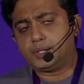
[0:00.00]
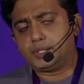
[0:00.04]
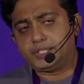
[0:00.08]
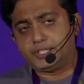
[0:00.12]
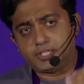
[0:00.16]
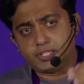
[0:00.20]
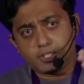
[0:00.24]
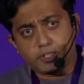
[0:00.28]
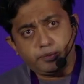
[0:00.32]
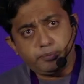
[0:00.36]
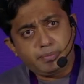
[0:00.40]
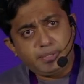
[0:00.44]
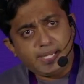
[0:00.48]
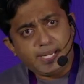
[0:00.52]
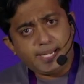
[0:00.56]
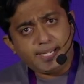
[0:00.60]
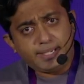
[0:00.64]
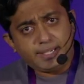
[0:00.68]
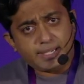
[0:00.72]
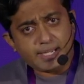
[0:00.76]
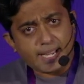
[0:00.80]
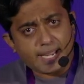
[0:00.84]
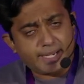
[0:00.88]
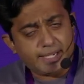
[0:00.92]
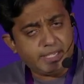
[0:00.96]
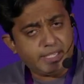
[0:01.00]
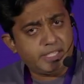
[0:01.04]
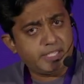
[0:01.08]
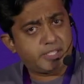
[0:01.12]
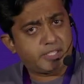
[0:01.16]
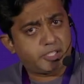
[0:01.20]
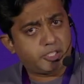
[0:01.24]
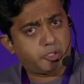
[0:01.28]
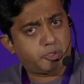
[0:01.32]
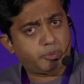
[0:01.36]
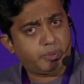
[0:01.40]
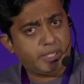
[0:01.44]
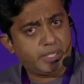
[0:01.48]
terminate an
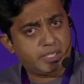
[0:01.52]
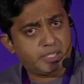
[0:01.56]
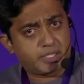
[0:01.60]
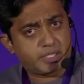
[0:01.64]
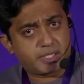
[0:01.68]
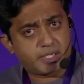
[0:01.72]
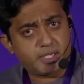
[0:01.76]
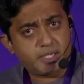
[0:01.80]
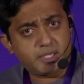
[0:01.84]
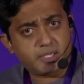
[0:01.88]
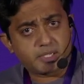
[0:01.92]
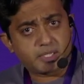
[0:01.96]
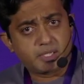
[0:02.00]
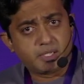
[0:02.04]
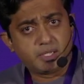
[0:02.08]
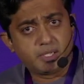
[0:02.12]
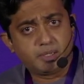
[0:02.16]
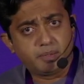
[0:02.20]
EC2 instance,